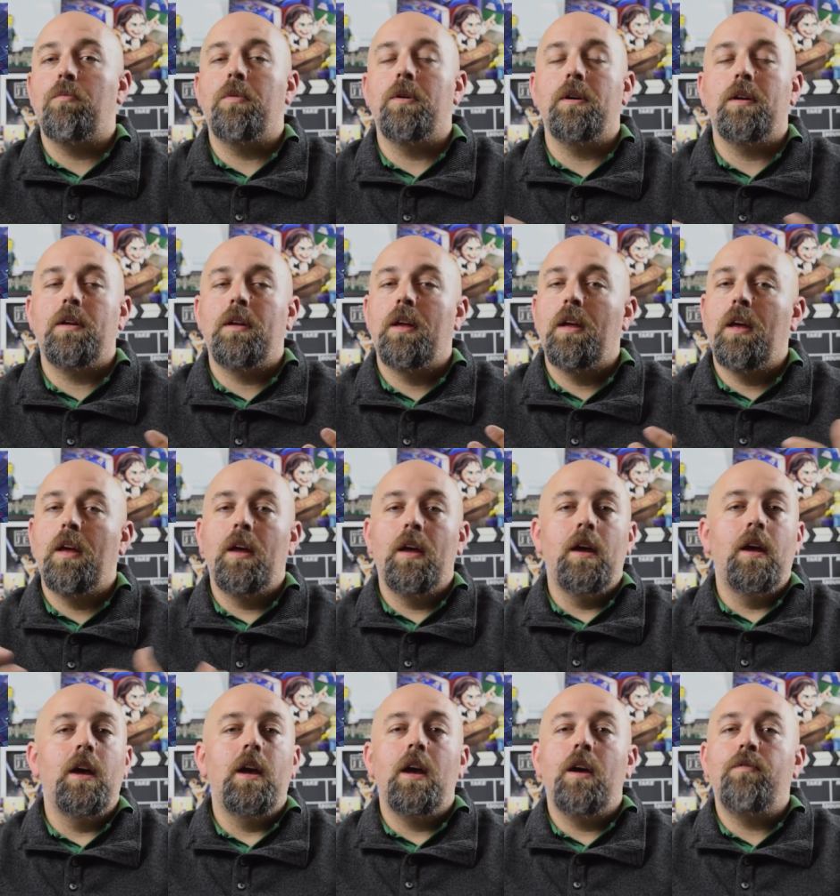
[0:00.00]
But
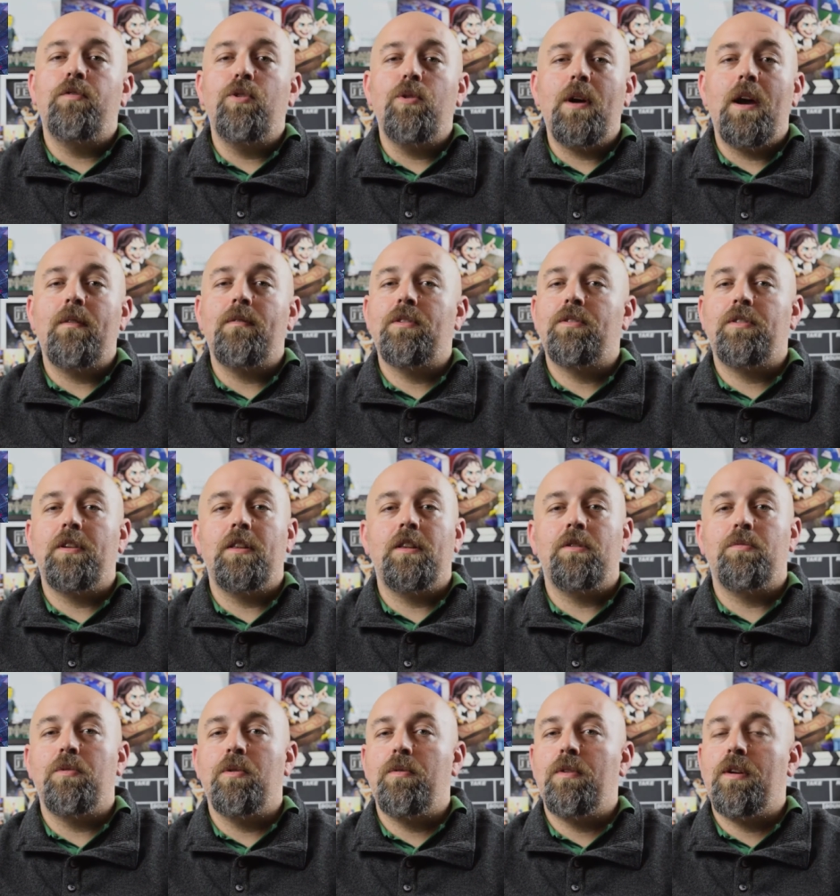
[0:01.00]
if you haven't seen this
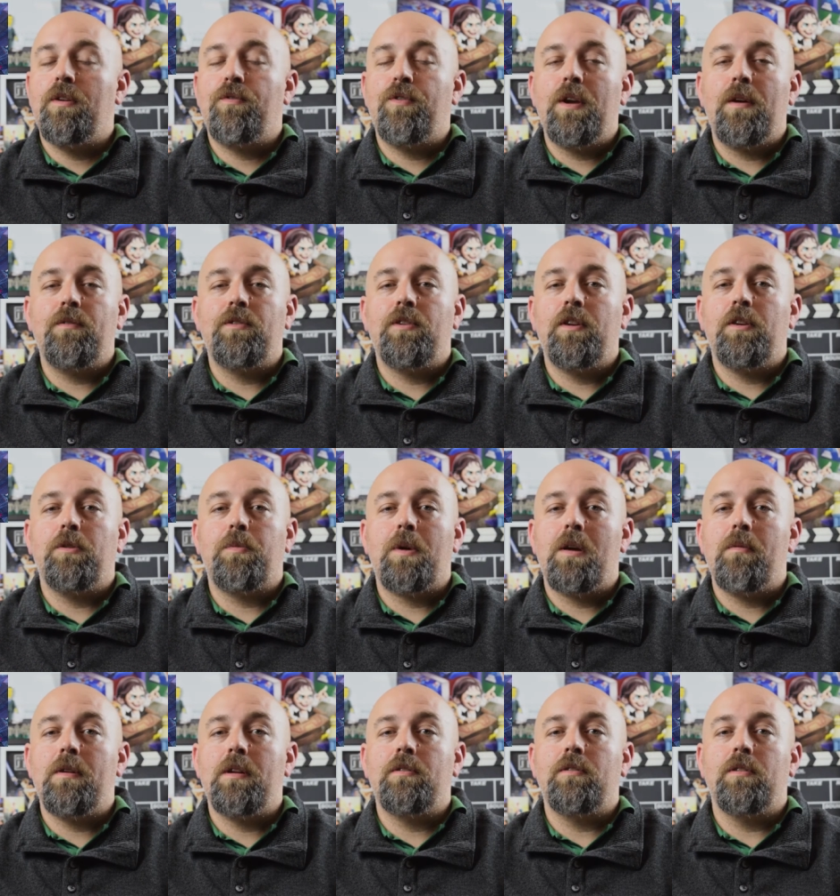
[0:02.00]
movie, if you haven't seen
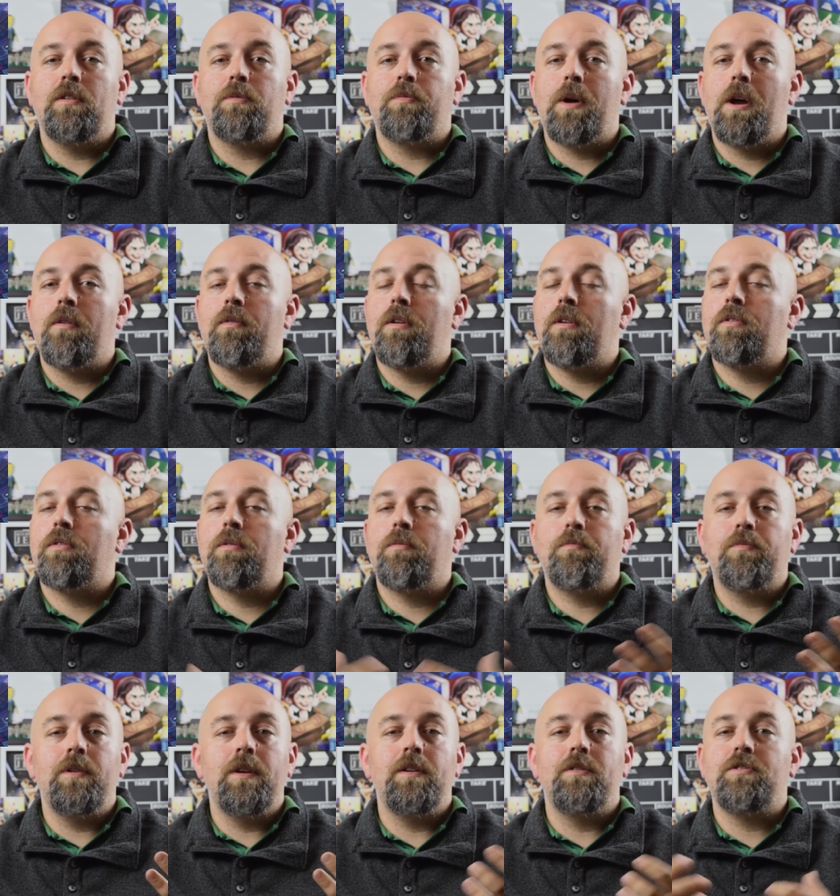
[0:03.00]
Spider-Man Into the Spider-Verse,
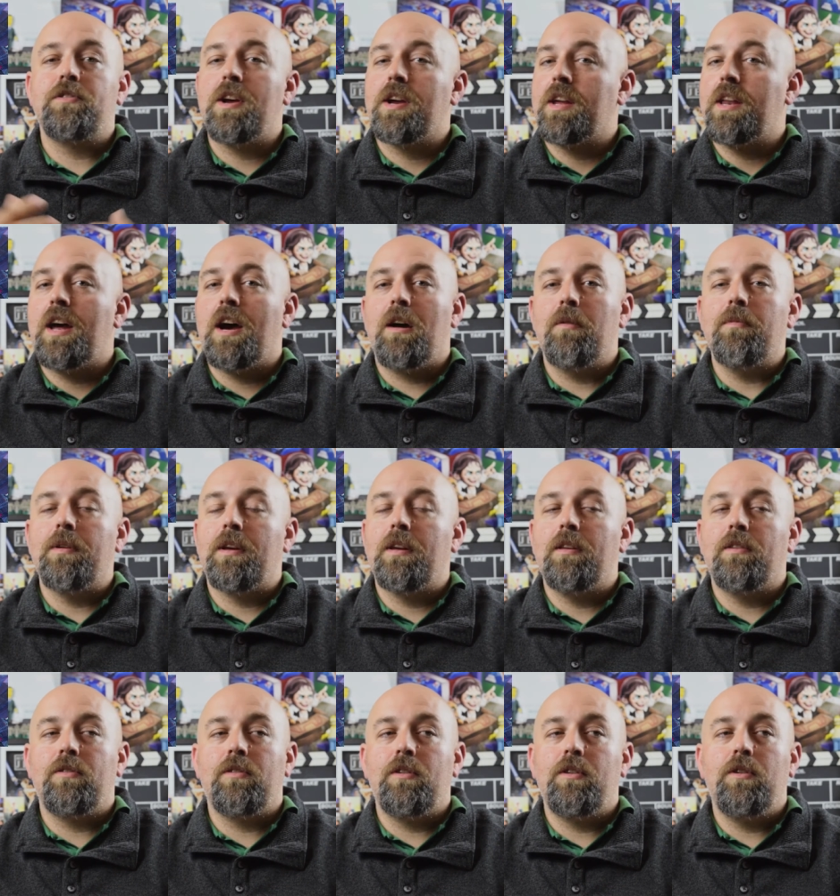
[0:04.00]
please check it out,
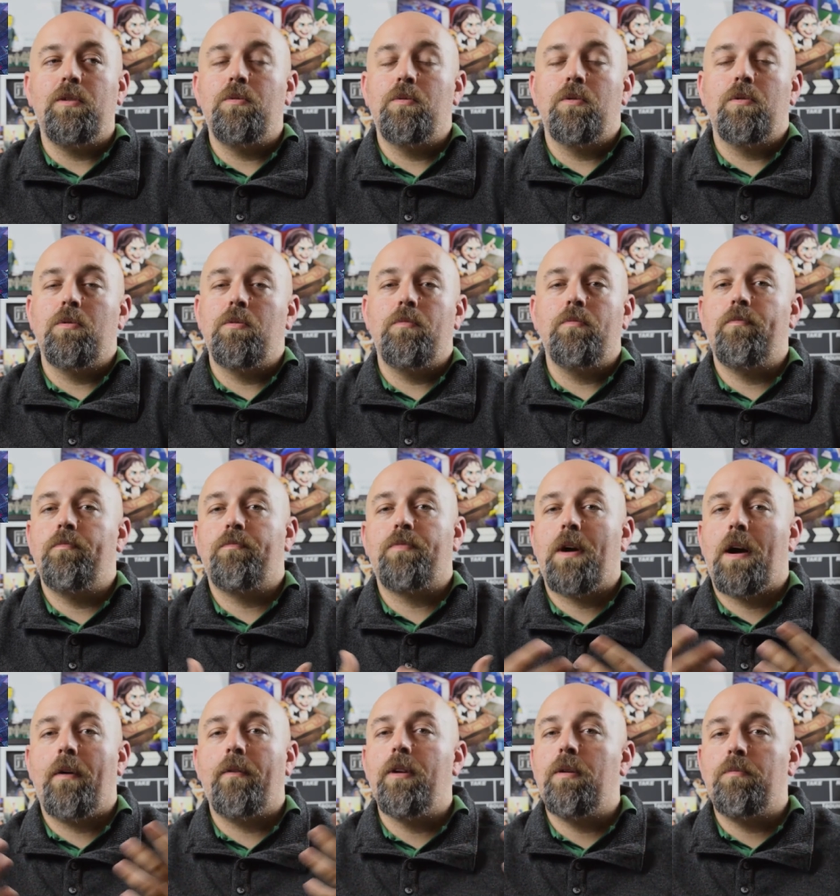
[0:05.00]
because you will
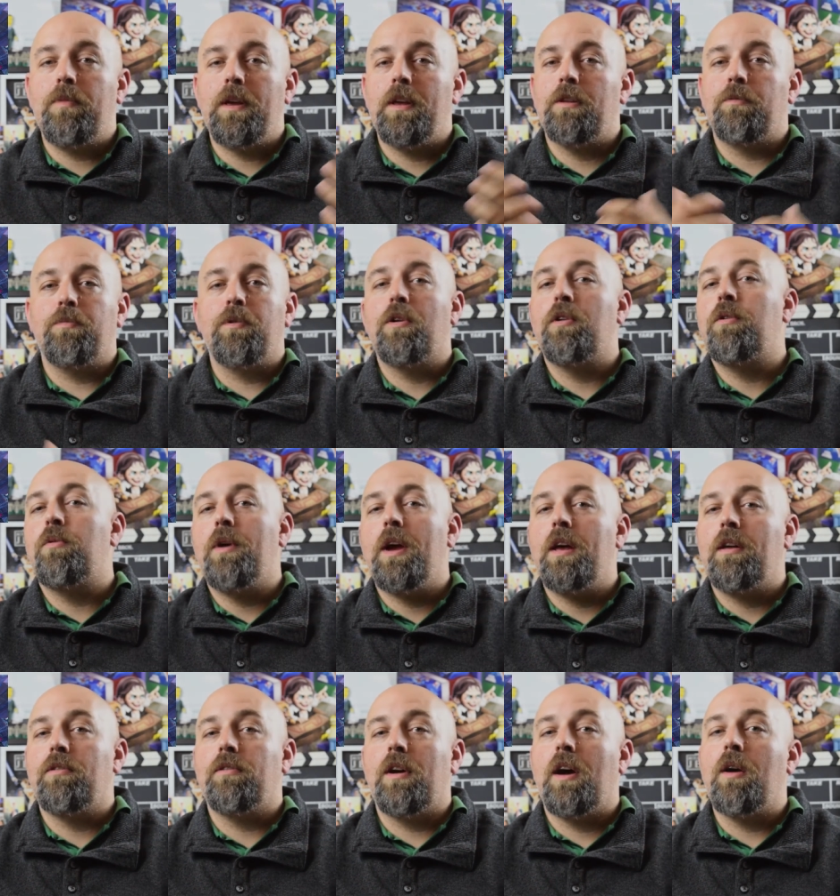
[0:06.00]
probably be as blown away
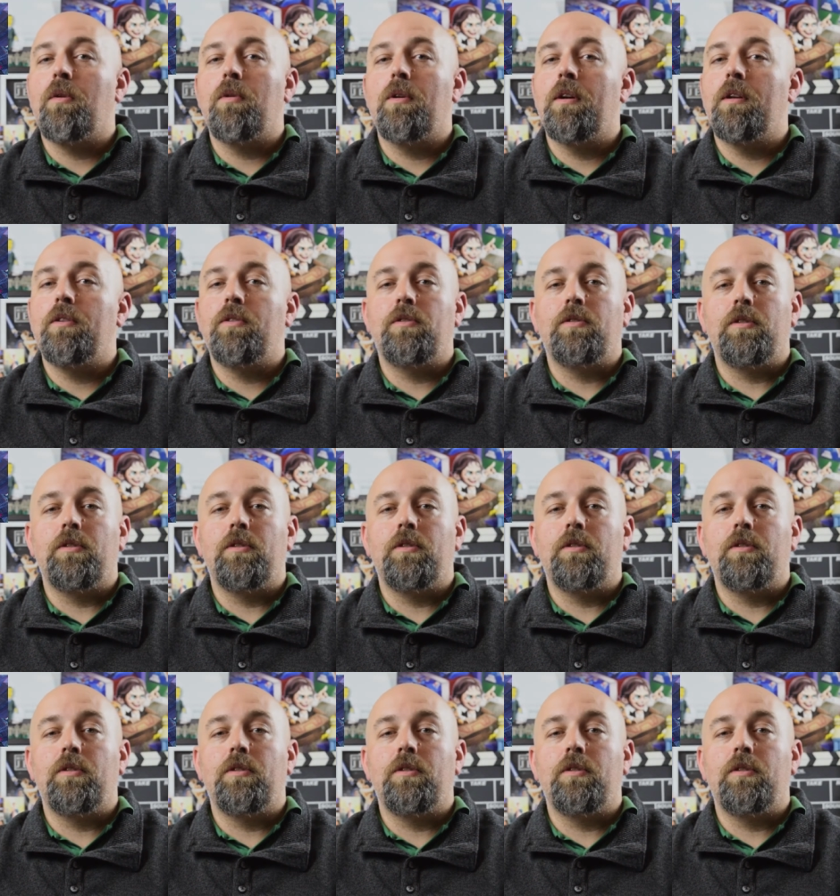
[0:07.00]
as I was.